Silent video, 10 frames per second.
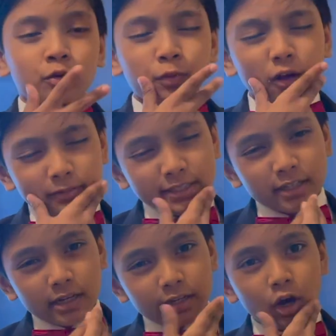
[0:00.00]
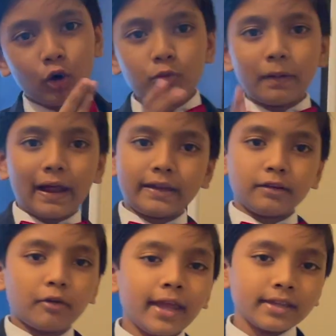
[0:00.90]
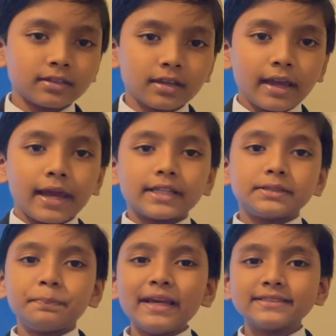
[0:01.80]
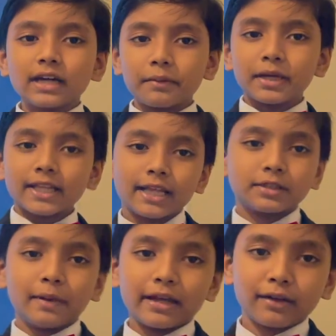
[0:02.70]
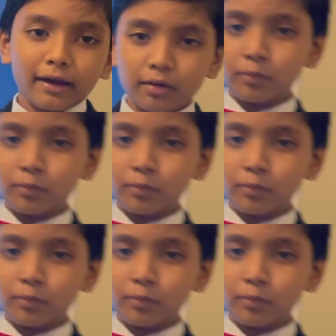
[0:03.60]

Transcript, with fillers: you probably shouldn't know, but anyways. And space-time tells matter how to